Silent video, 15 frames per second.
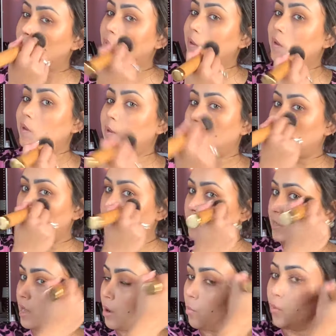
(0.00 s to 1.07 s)
and
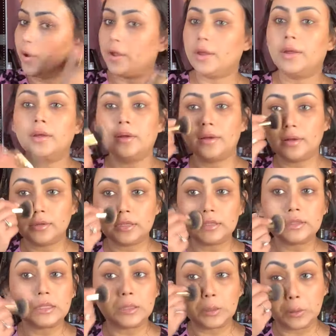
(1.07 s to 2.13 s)
that way it
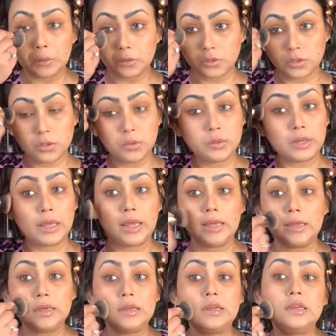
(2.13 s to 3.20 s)
doesn't look too
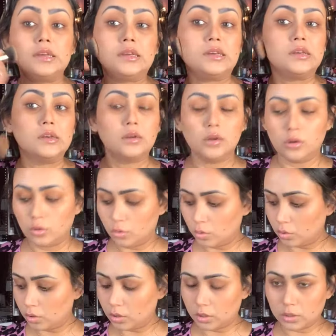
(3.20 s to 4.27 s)
cakey
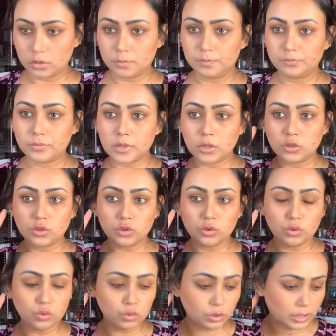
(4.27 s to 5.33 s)
or
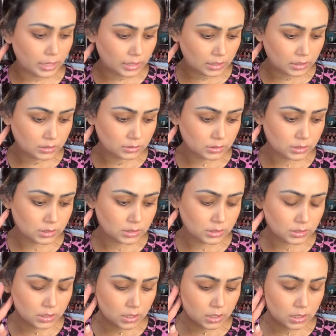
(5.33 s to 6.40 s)
too like
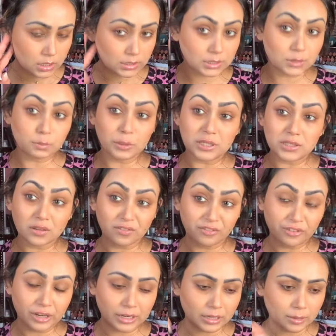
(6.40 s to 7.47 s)

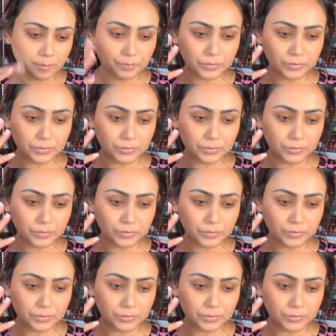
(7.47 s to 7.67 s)
specific,